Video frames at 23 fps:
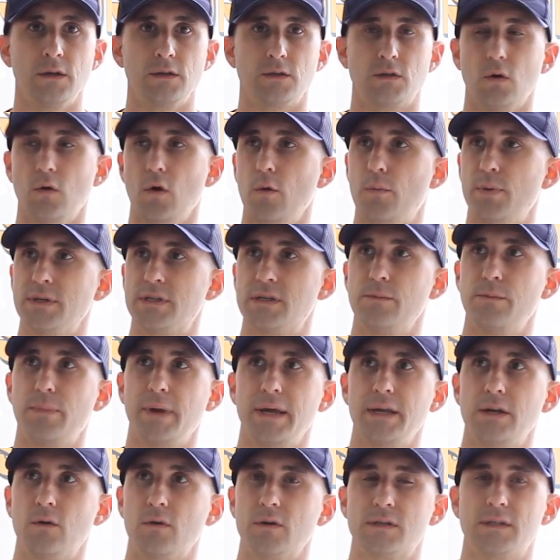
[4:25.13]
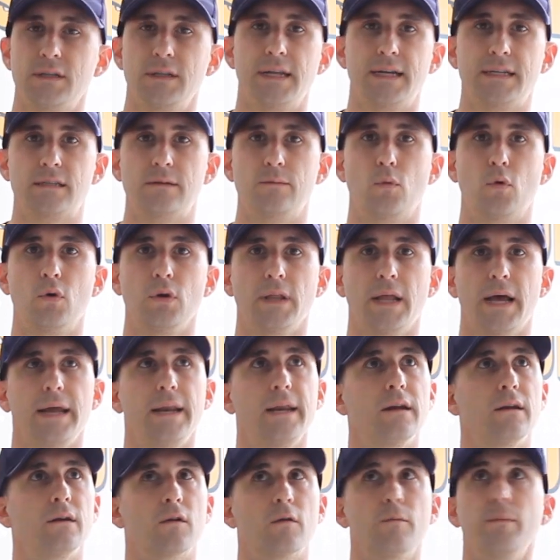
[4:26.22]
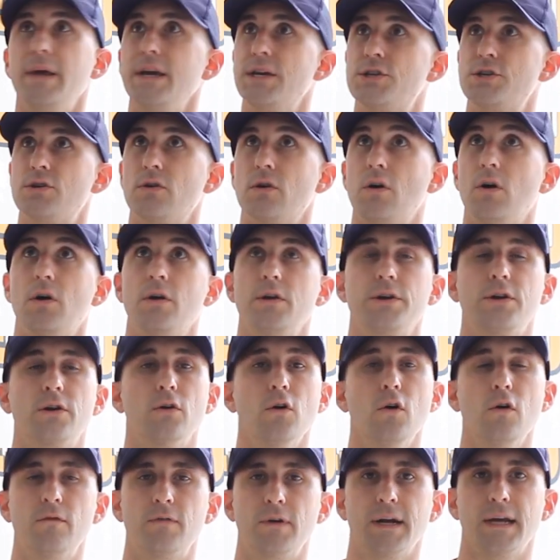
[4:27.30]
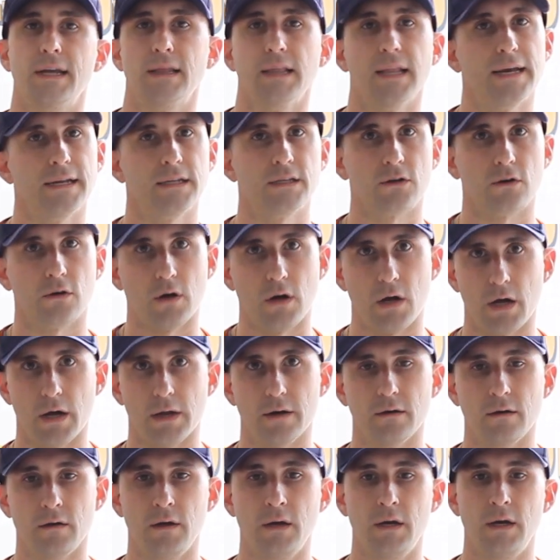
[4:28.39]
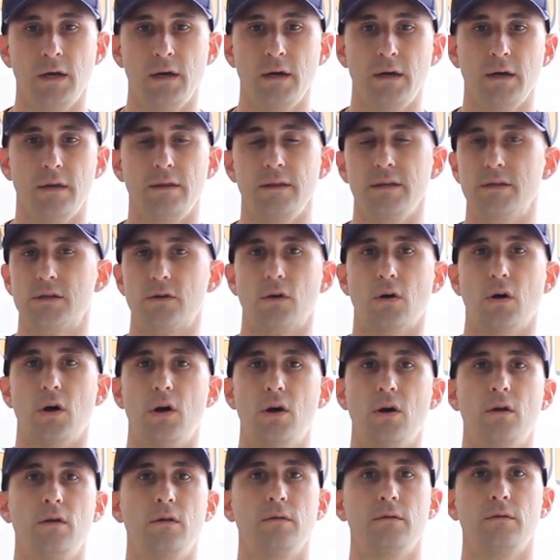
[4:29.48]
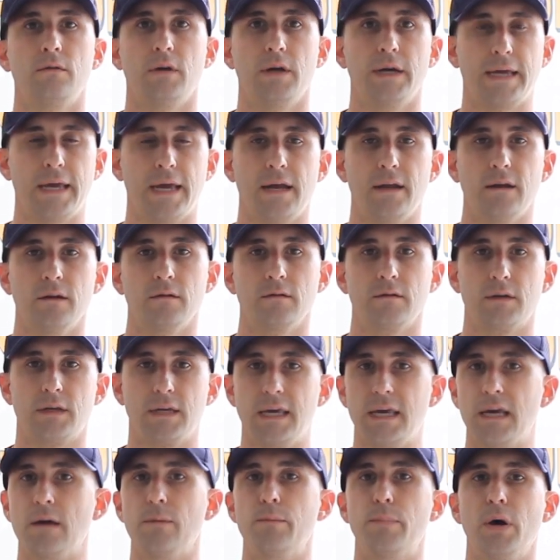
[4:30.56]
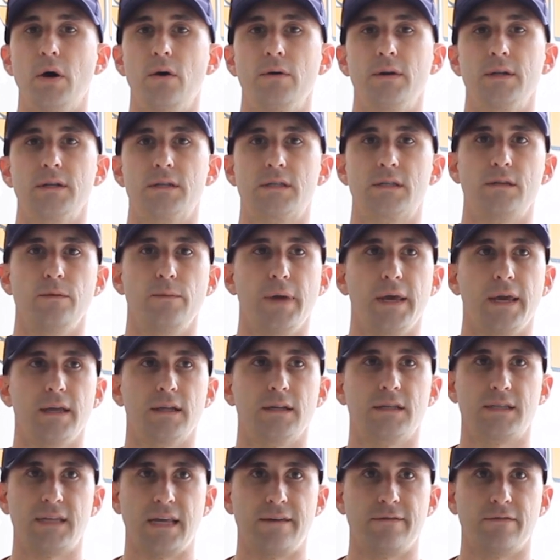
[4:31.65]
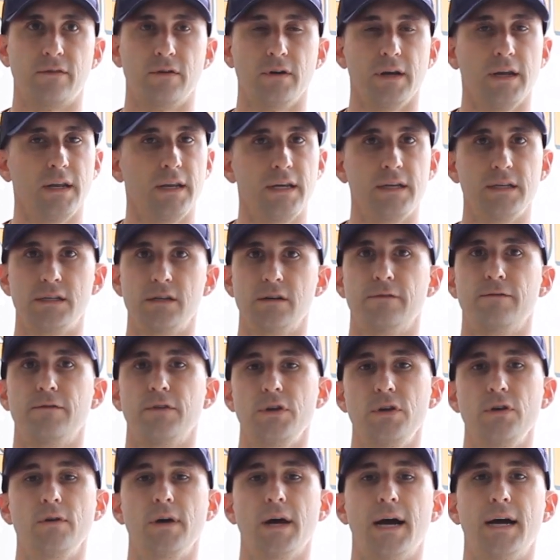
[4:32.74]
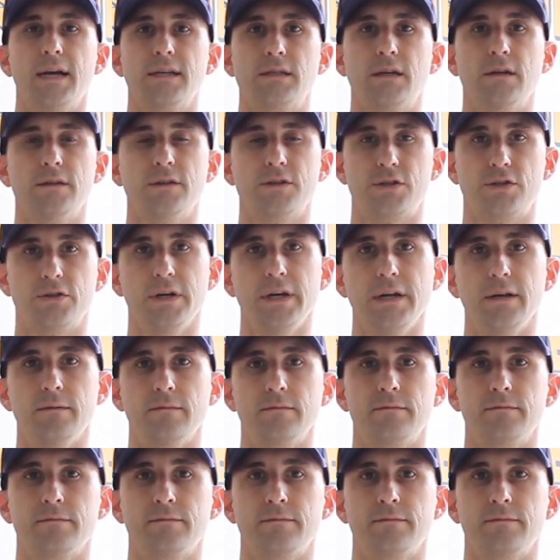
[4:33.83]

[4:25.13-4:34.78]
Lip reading: So open some bay doors and let some more light in, or make sure all your overhead lights are on. These are all, again, key components to make it safer and easier for you guys on the street.